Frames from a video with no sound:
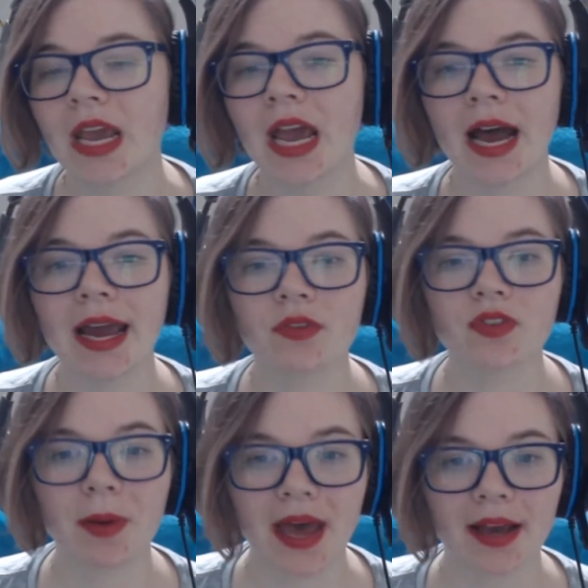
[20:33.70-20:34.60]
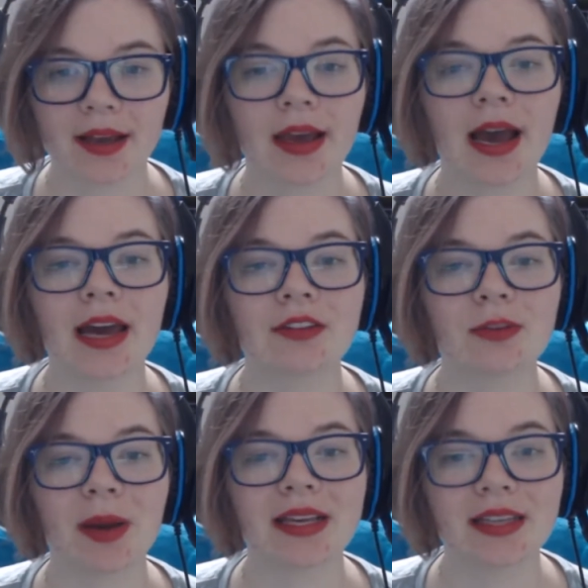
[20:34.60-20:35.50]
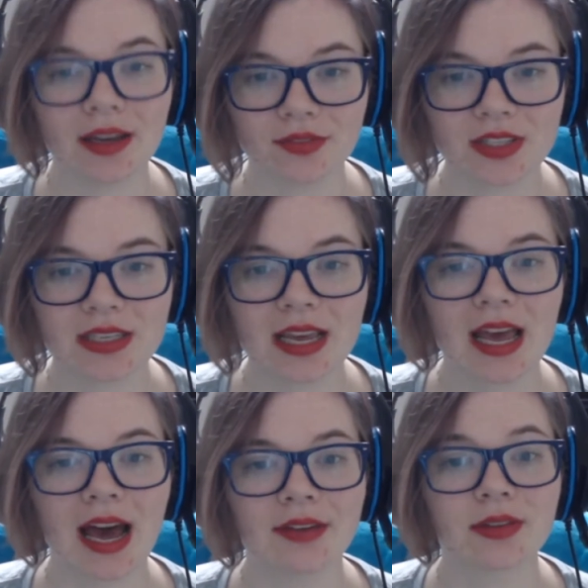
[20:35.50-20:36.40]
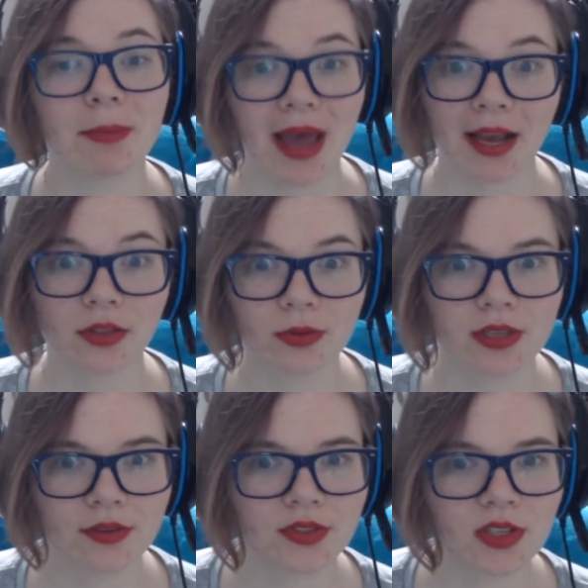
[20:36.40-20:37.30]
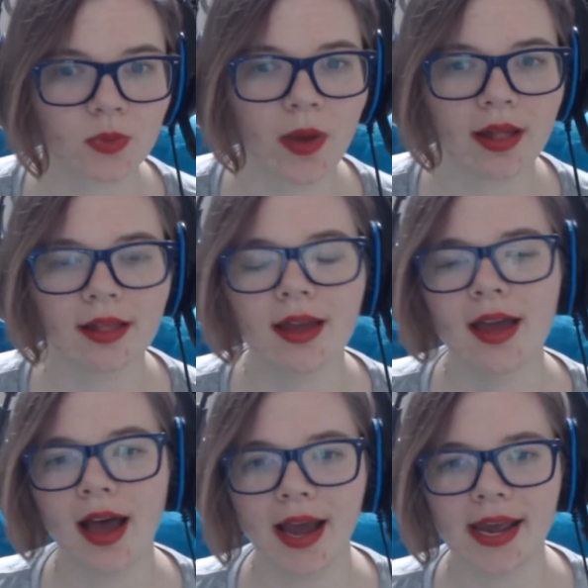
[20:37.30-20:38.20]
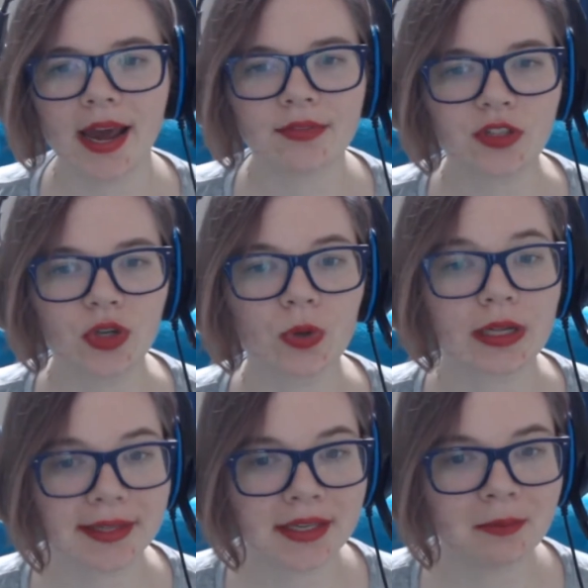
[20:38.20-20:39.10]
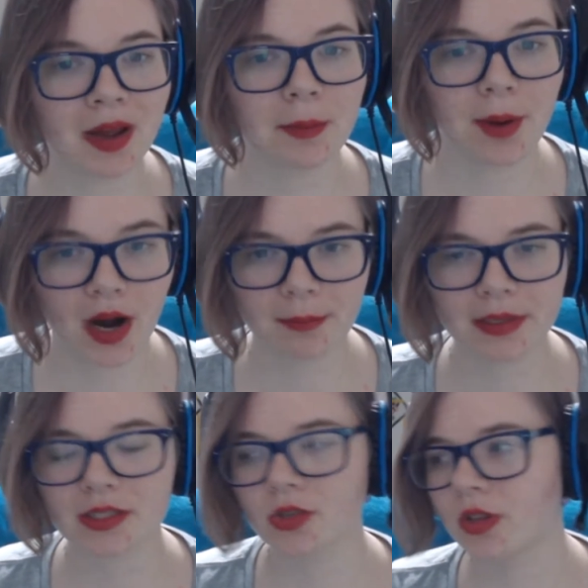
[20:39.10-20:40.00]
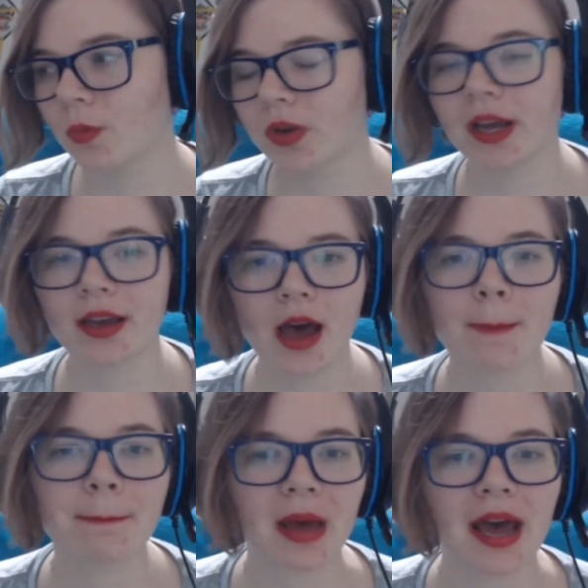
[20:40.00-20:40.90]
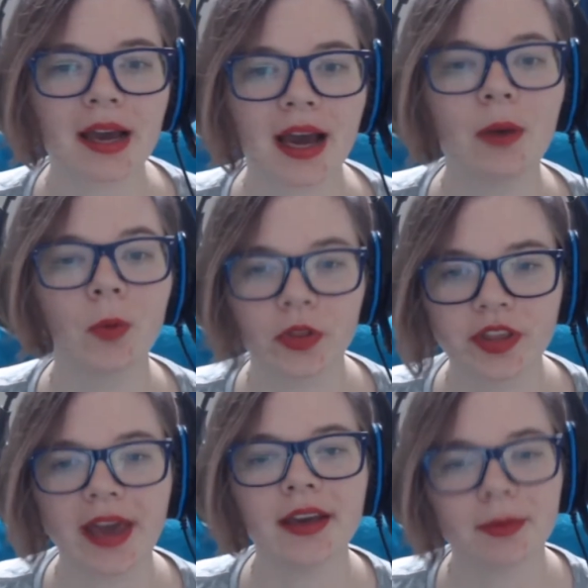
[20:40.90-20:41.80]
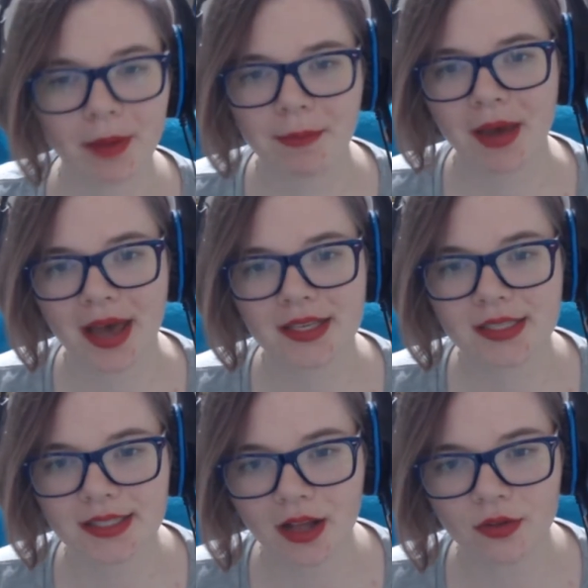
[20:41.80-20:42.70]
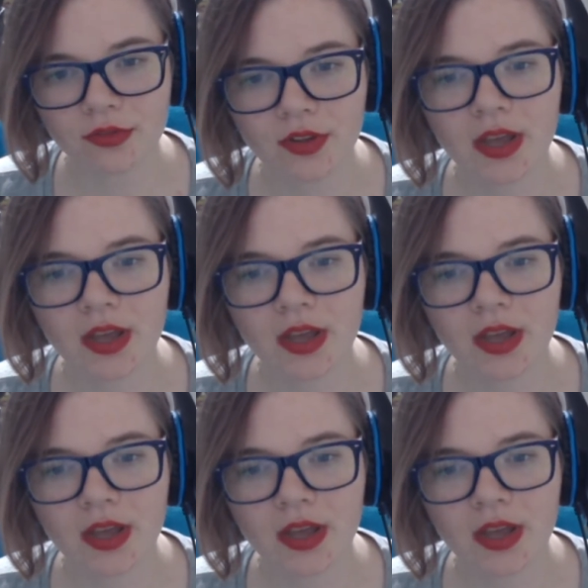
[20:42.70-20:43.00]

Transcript: I have to pack. I have to buy gifts. I have to pack those gifts as well. I have to clean my apartment so that when I come back, I will thank my past self.